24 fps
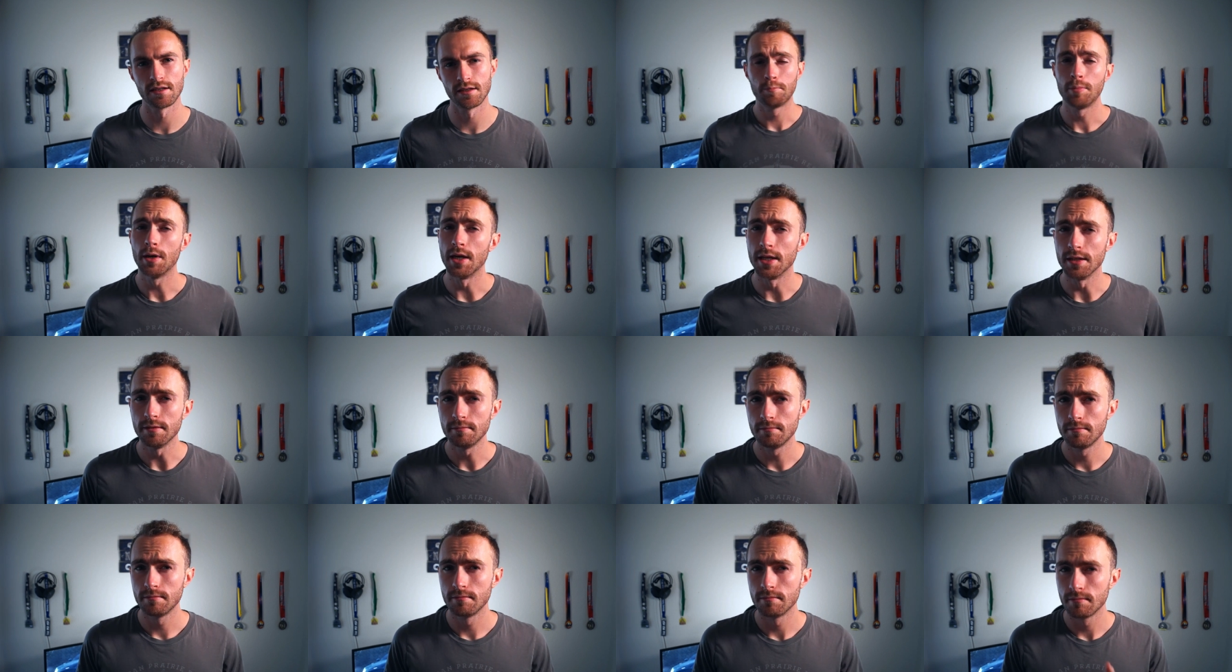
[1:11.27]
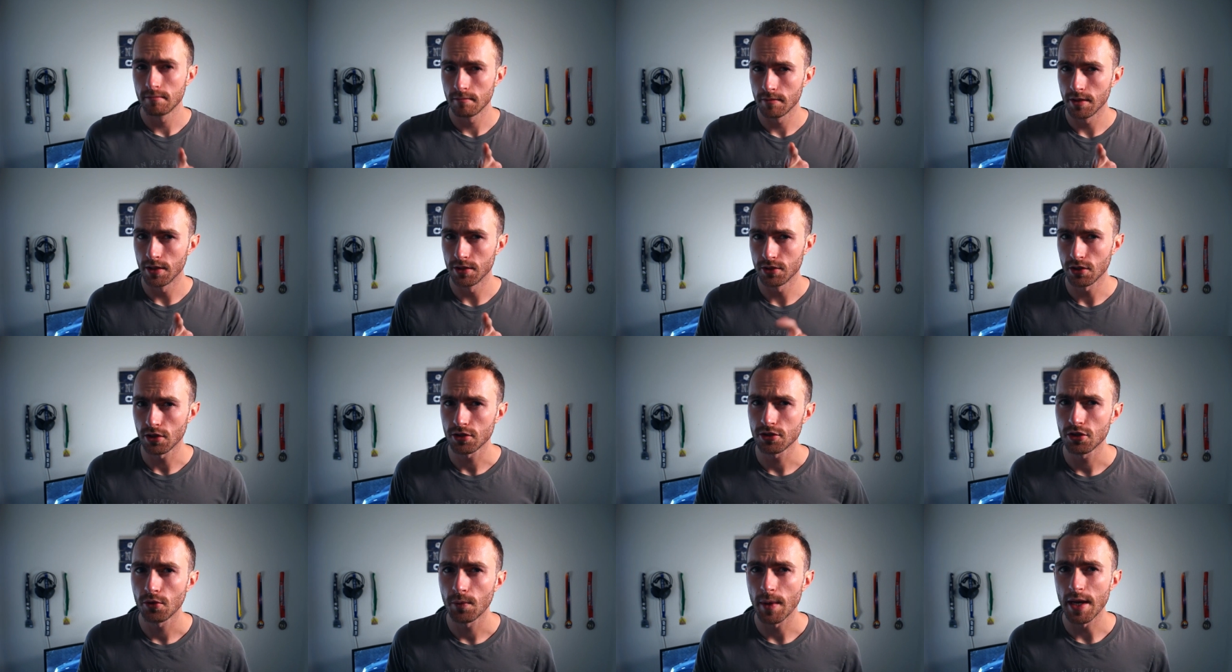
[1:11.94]
But there's
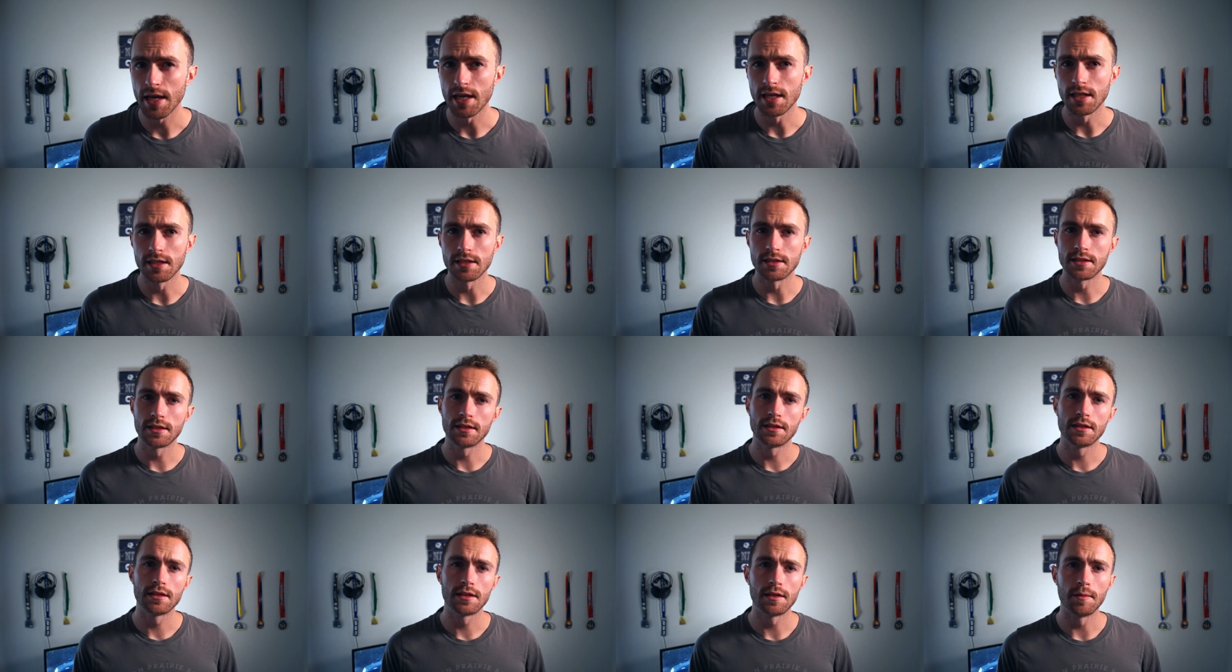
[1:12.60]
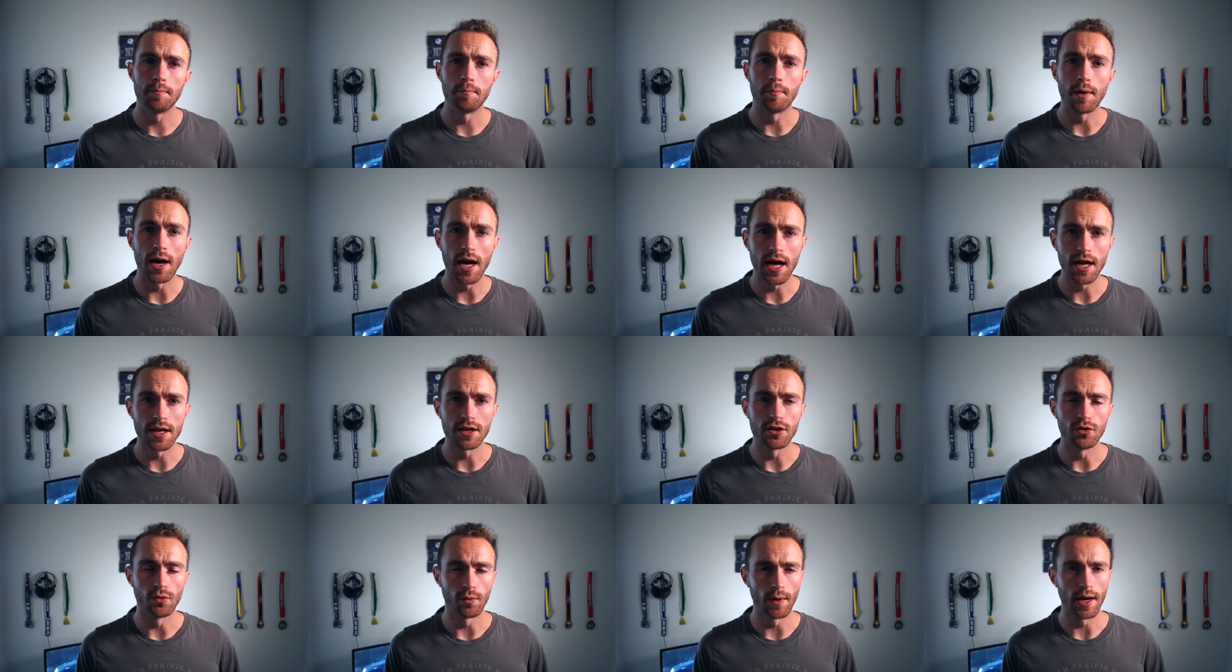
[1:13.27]
also ways to buy
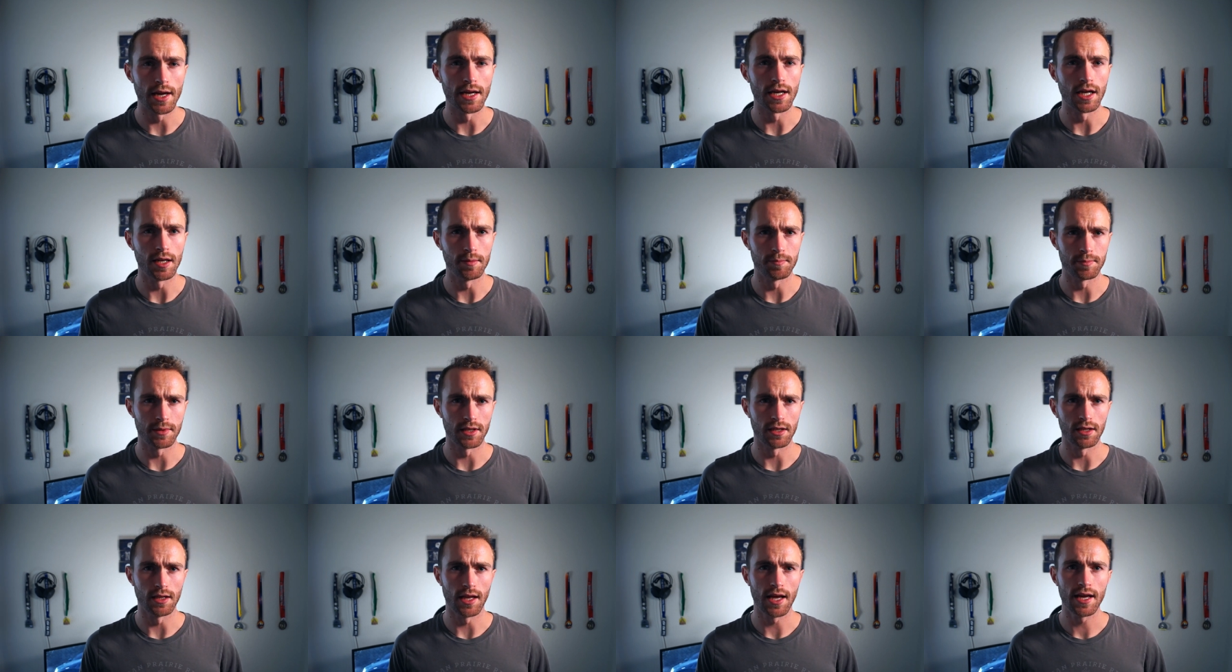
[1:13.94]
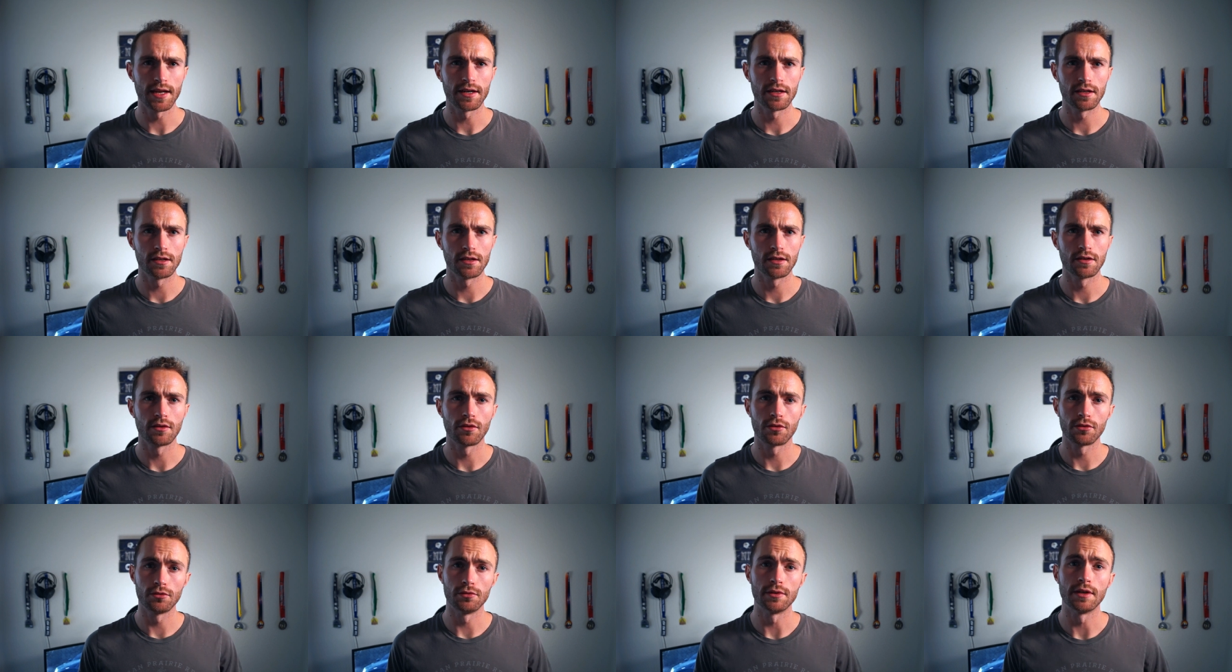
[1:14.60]
your way up the ladder
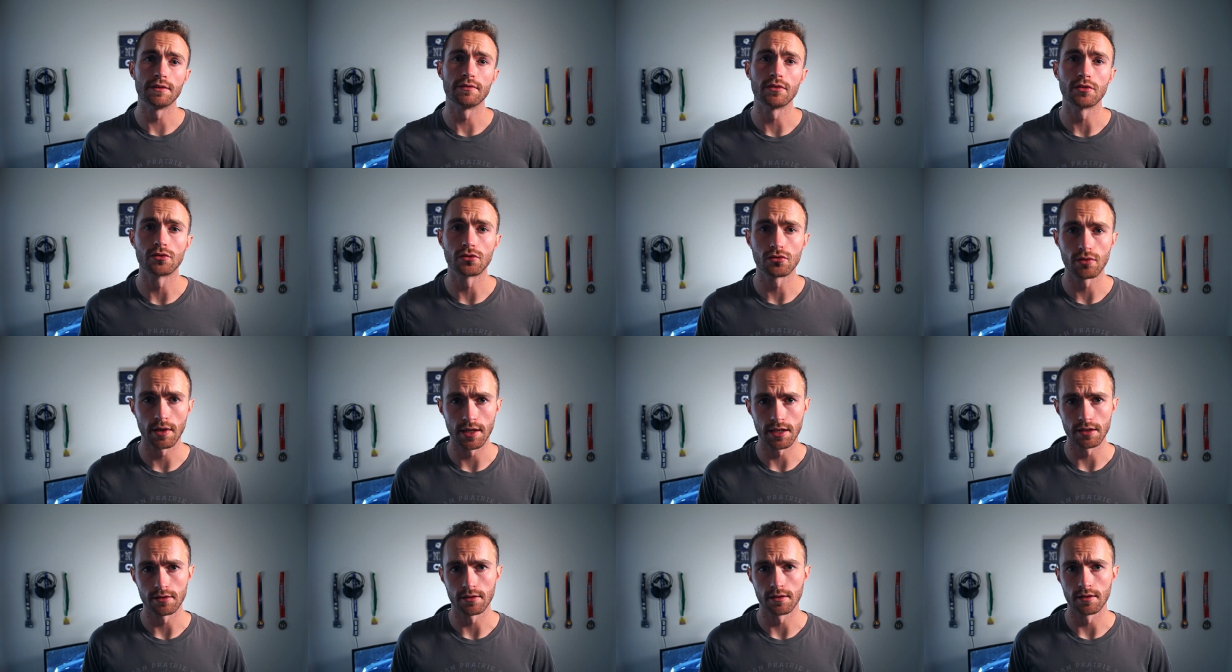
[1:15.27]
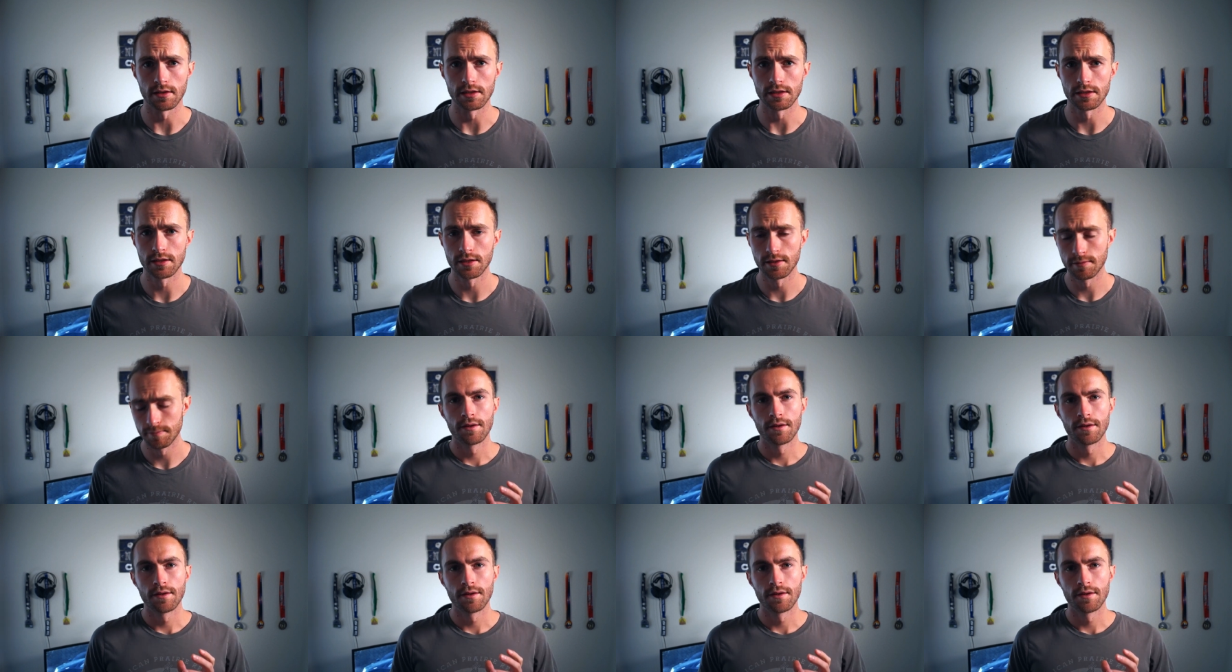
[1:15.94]
through different credit cards.